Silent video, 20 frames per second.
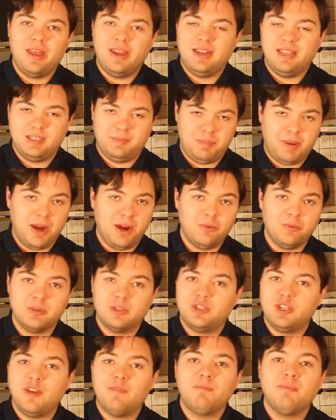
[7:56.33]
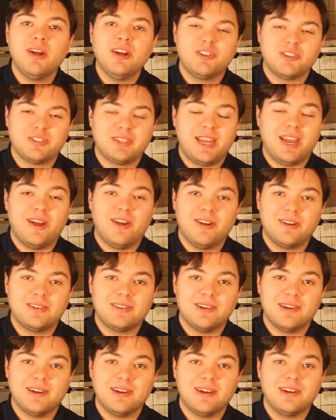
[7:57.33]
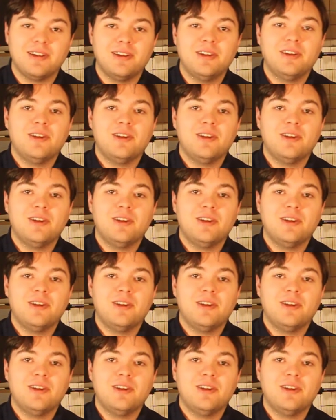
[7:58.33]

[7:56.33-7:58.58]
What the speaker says: and he's paired with Jeff Bridges' character.